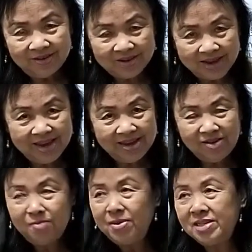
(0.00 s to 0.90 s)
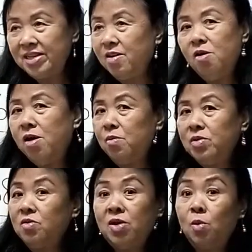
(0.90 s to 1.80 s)
okay, you may say, oh, I
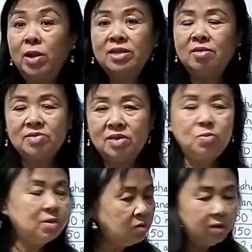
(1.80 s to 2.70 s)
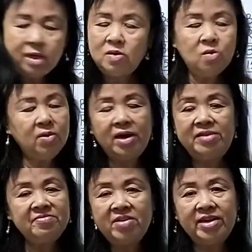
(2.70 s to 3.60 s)
want to write 1000 words. Okay, go
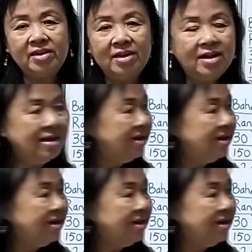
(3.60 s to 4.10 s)
ahead, fine.